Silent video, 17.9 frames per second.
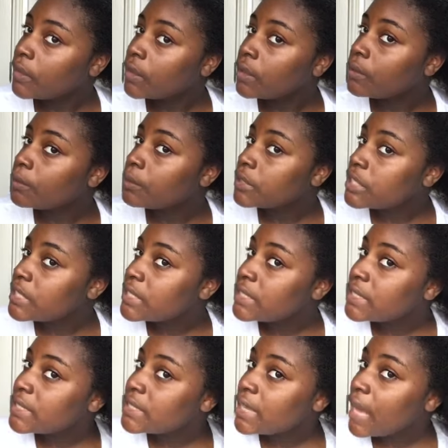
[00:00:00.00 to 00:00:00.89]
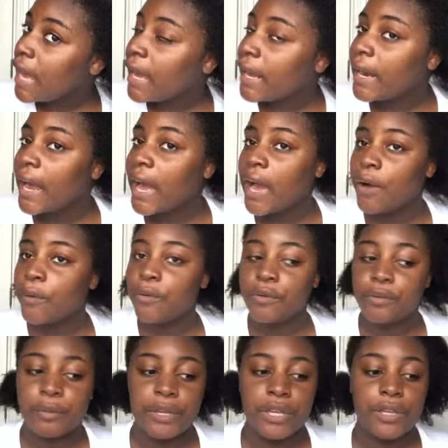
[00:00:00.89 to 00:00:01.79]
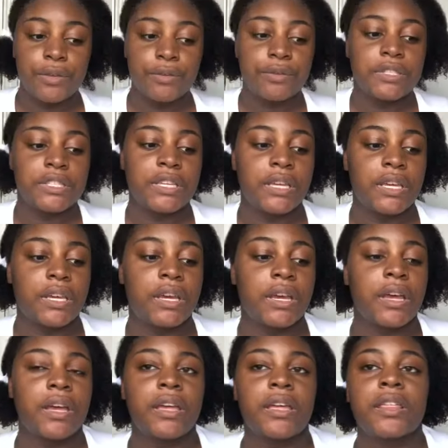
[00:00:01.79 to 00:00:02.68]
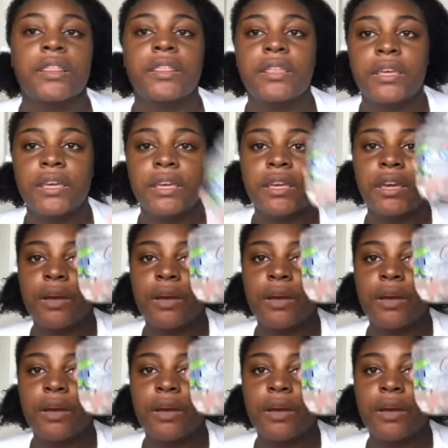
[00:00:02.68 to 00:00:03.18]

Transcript: which is the side I will be using the